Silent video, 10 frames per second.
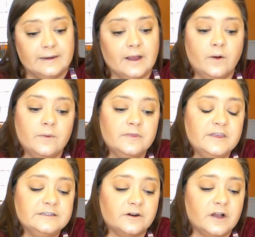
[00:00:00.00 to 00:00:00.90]
Now
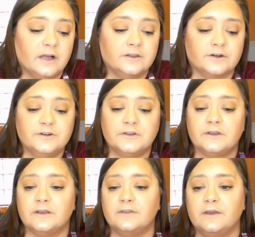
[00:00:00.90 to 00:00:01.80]
these are colored,
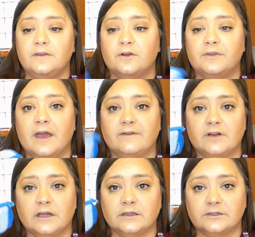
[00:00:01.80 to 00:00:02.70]
they
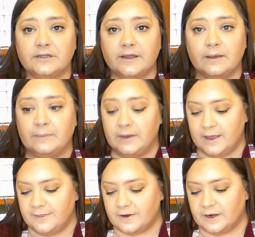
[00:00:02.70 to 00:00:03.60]
have color to them.
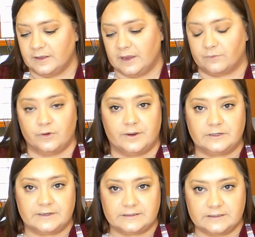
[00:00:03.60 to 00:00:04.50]
They're gonna get ruined
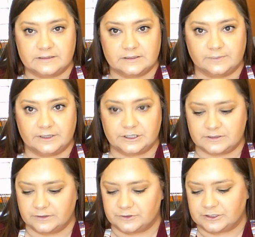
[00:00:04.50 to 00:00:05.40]
because this is a bleach
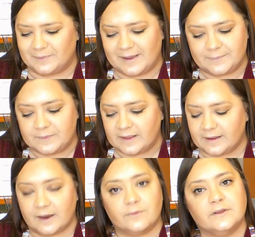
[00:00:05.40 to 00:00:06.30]
solution, but
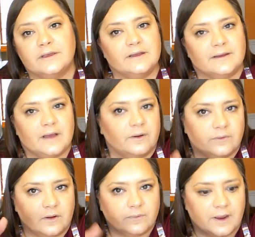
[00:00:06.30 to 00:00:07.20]
I
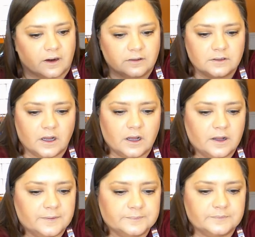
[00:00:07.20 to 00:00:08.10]
don't care.
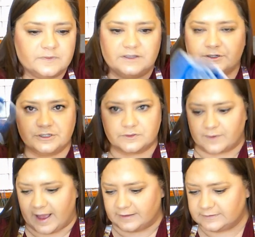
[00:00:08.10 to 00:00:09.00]
These are just
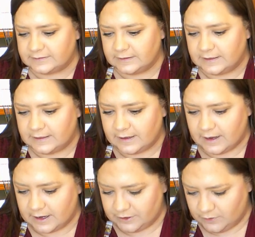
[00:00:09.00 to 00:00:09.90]
rags.
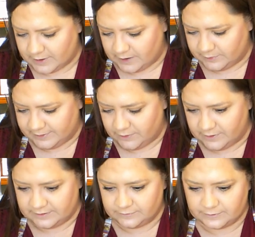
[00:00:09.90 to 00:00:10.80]
You probably
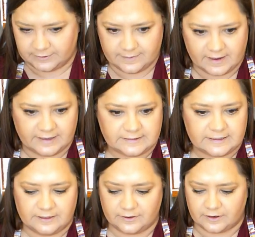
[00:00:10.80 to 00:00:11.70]
wouldn't really mind
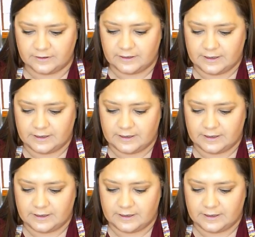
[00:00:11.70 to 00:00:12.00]
either.